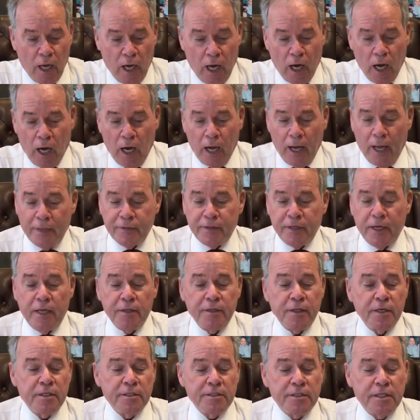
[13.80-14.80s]
At the end
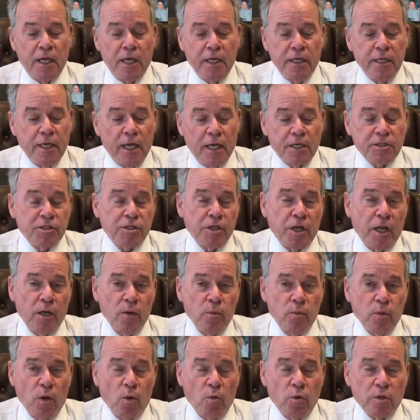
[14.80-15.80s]
of the day yesterday,
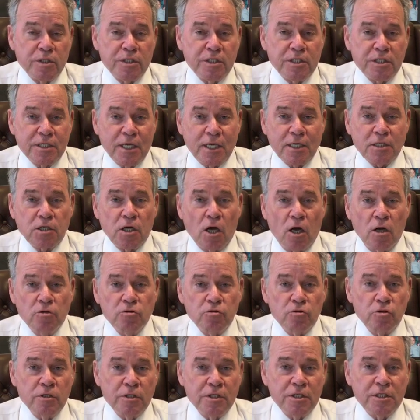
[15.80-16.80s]
there were
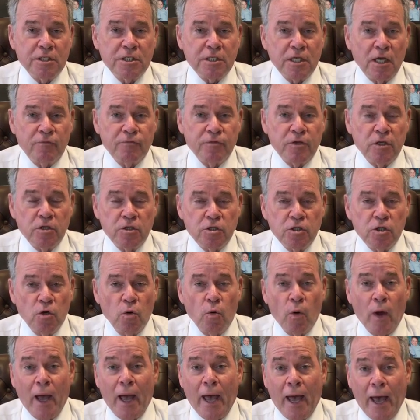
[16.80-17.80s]

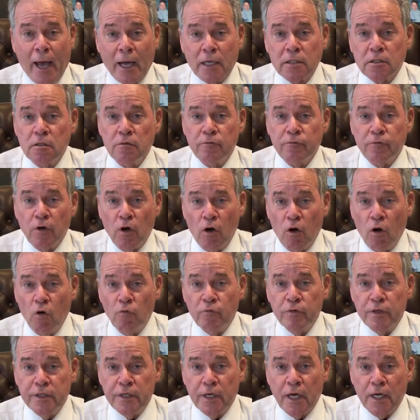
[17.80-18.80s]
672 active
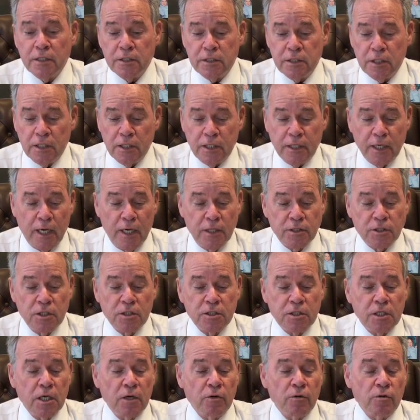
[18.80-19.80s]
COVID-19 cases
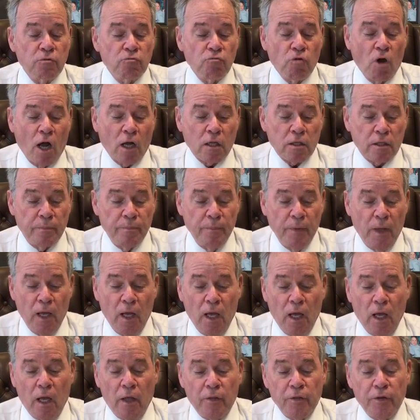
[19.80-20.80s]
here in Rockland.
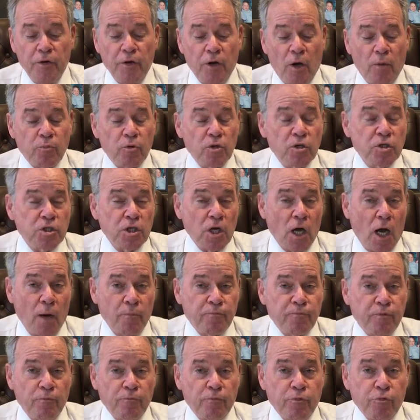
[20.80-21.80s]
The number is up
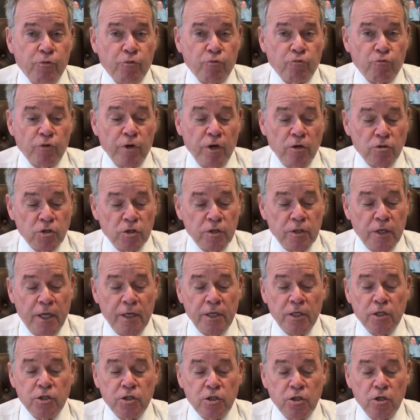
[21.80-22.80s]
from
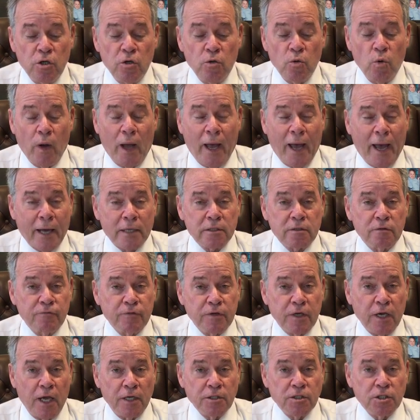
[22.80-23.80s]
382 active
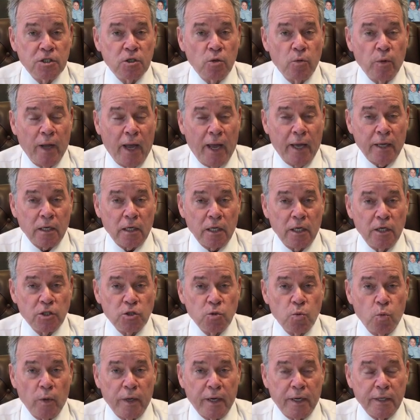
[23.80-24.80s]
cases that we had last
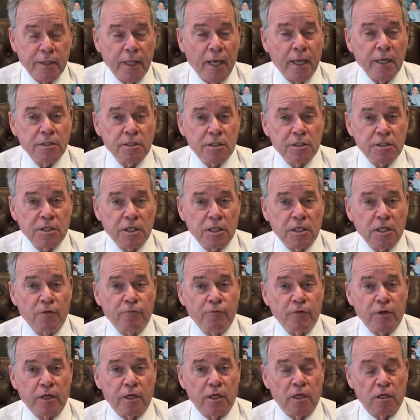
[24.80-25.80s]
week, and that is a
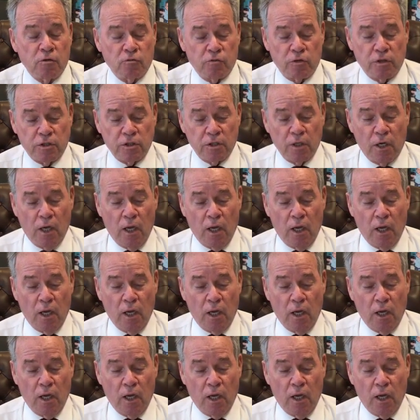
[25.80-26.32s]
significant increase.